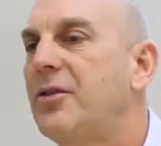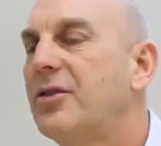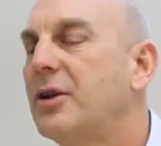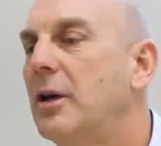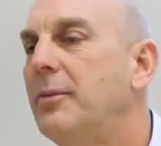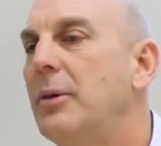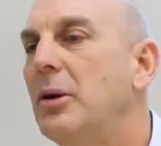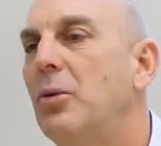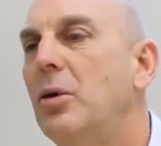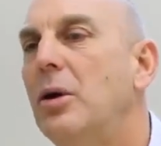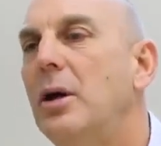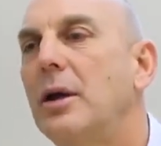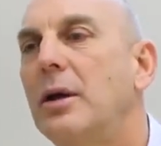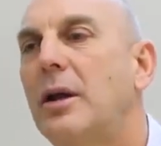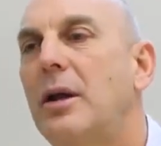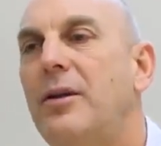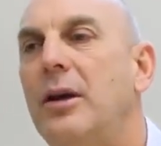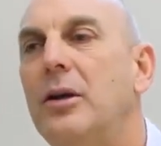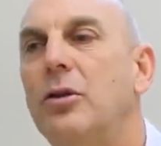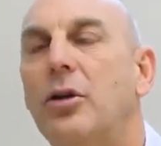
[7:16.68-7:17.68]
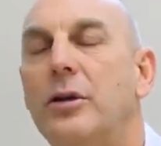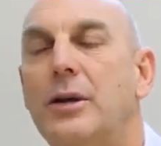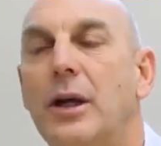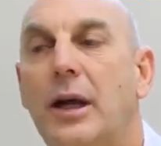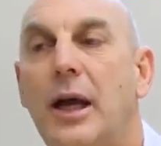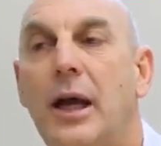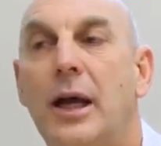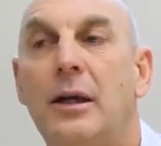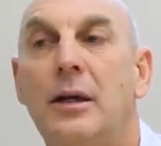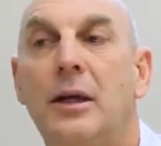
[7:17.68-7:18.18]
It's going to be work. Things like
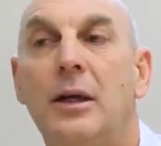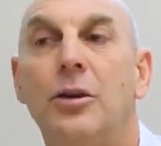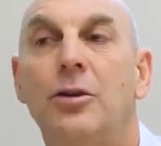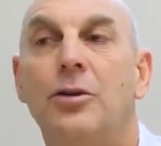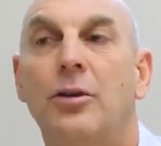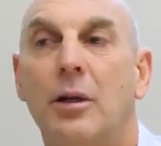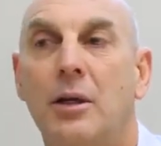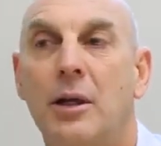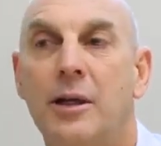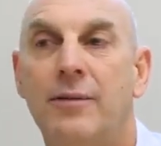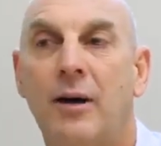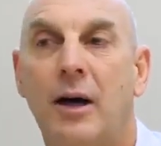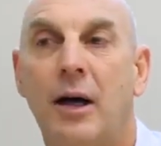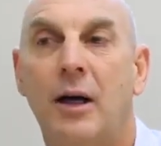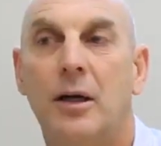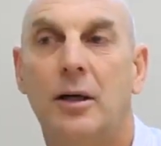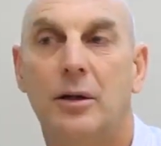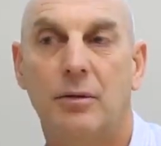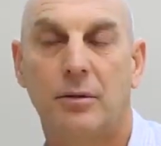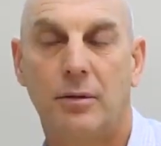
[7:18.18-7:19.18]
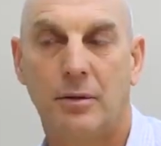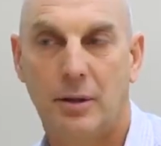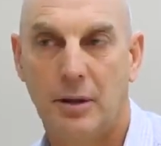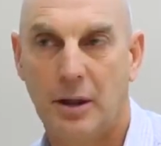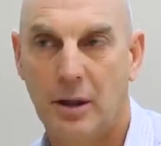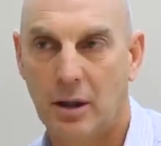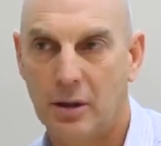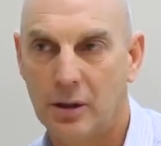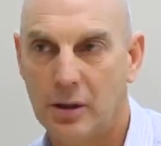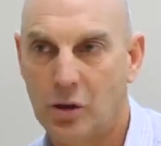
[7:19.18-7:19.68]
your kidneys, your liver,
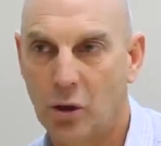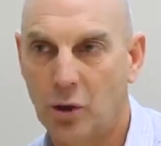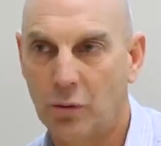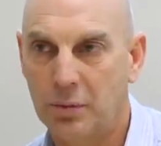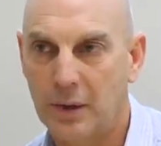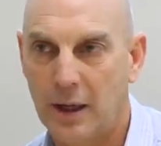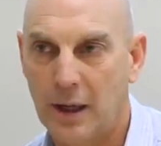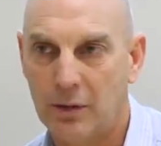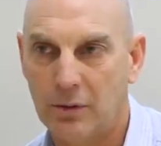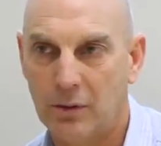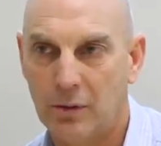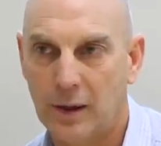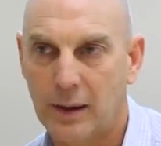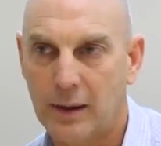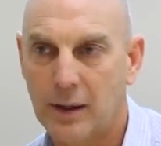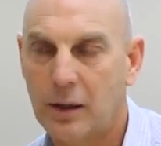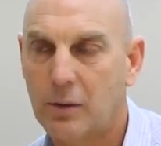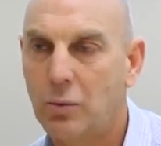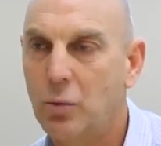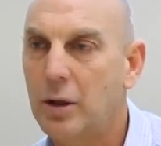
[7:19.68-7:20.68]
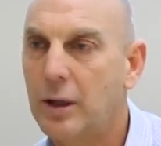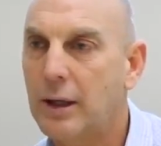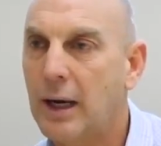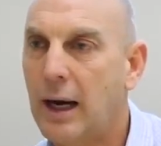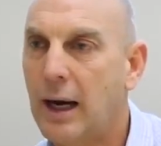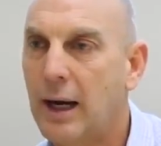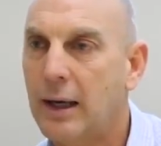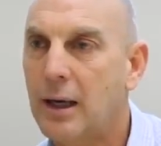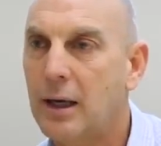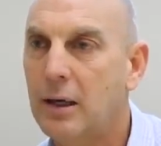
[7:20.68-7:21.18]
you know, your gallbladder, and like going to work
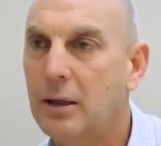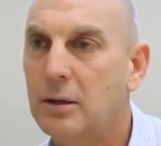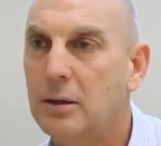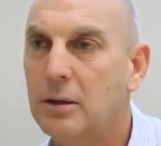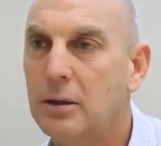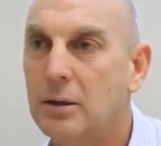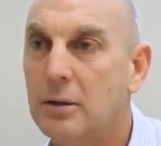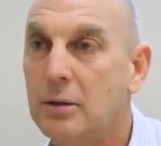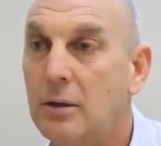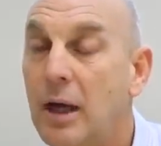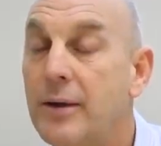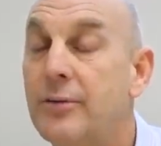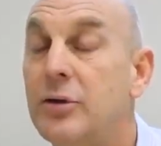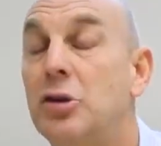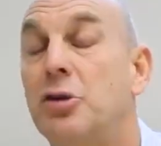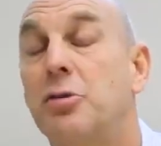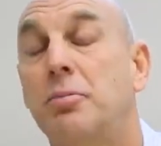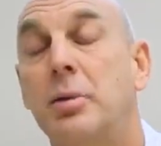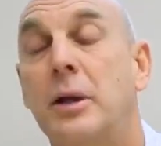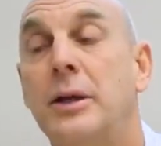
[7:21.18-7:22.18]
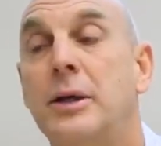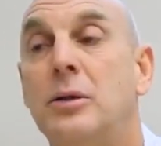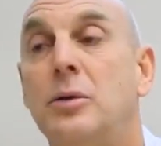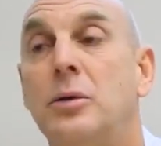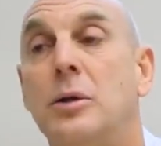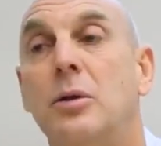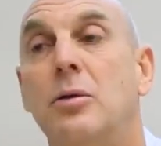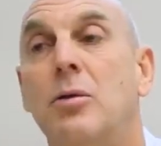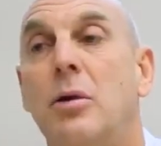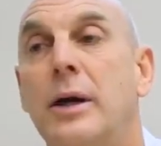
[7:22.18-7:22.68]
harder. Okay. Even your spleen
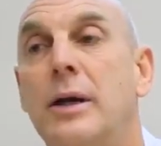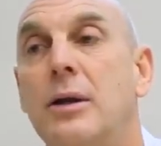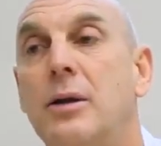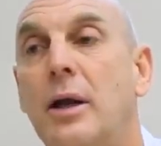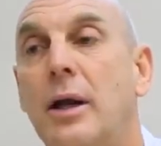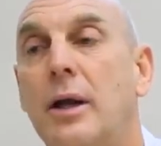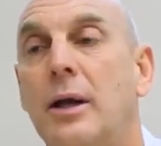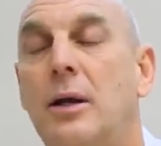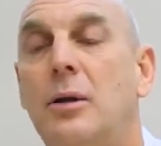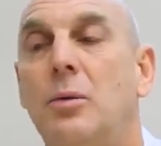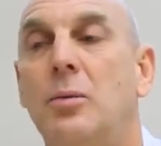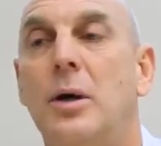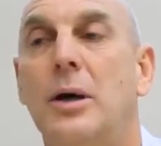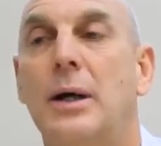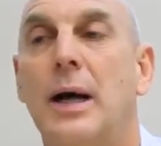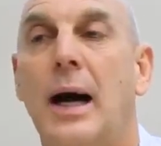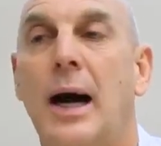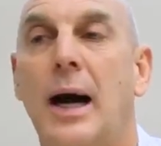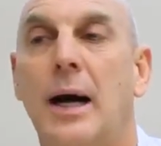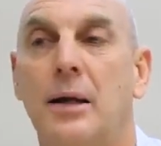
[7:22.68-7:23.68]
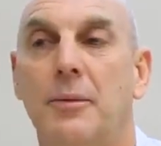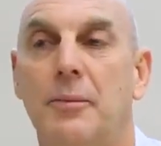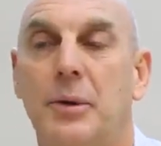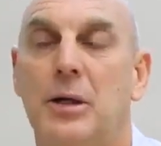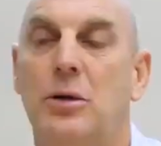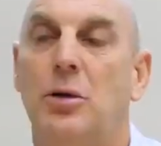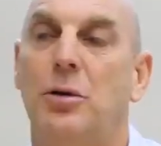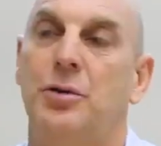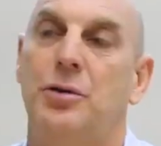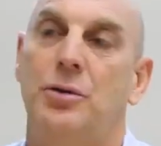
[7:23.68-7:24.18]
to a degree, they're going to work harder
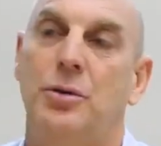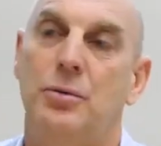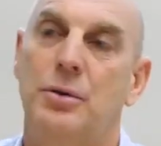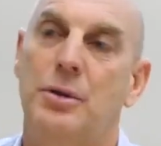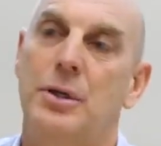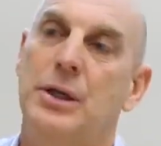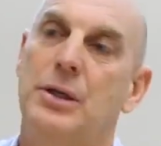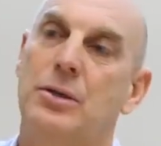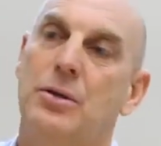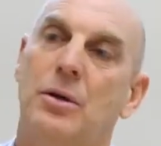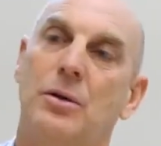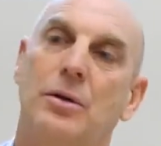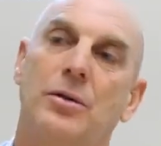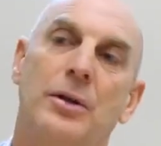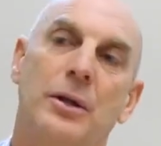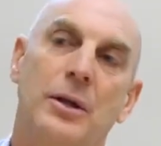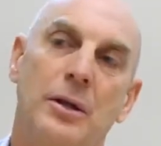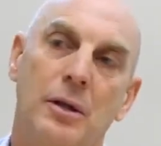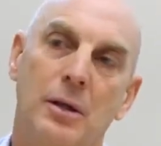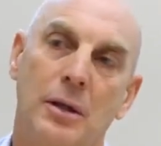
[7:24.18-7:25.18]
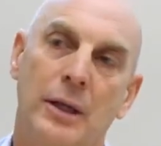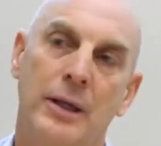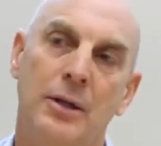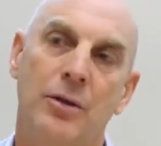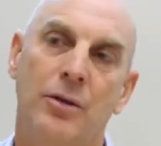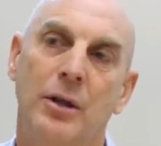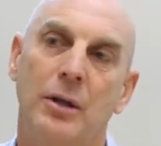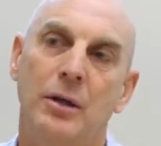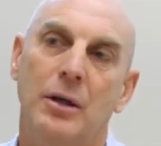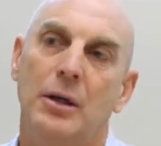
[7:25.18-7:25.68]
because you're detoxing and
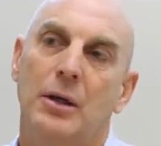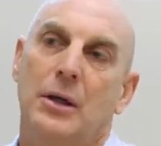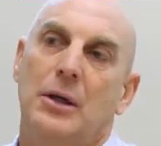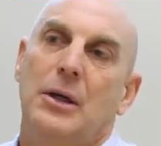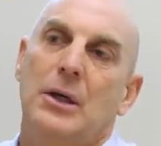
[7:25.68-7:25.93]
cleansing